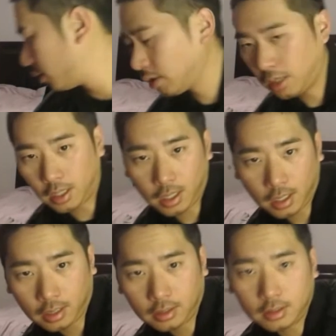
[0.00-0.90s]
And
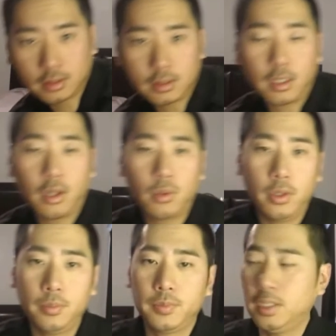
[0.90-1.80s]
this is another one.
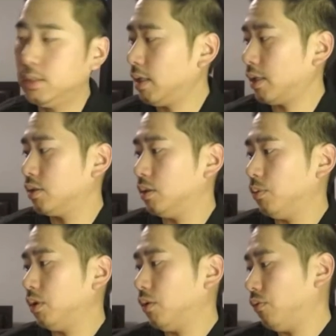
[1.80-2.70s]
This is actually with the
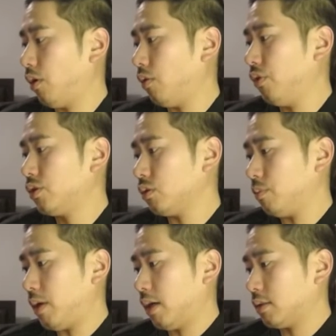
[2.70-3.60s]
original
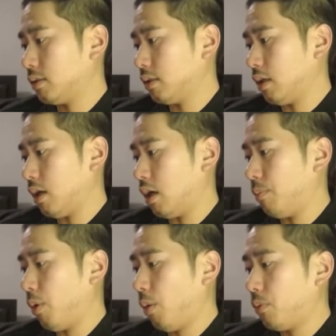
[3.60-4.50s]
box, uh,
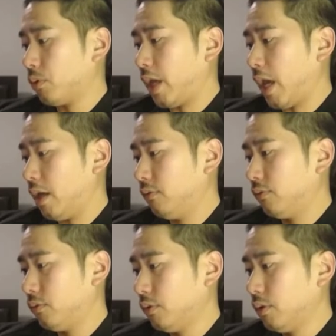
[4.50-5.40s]
Purple Cave.
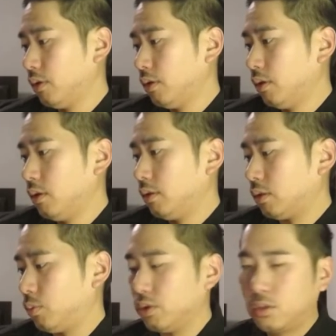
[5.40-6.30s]
That's what
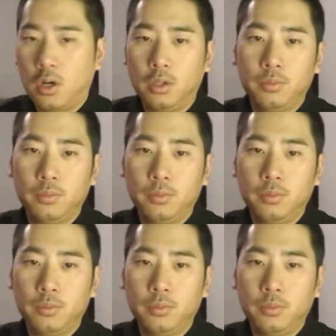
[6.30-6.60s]
it's called.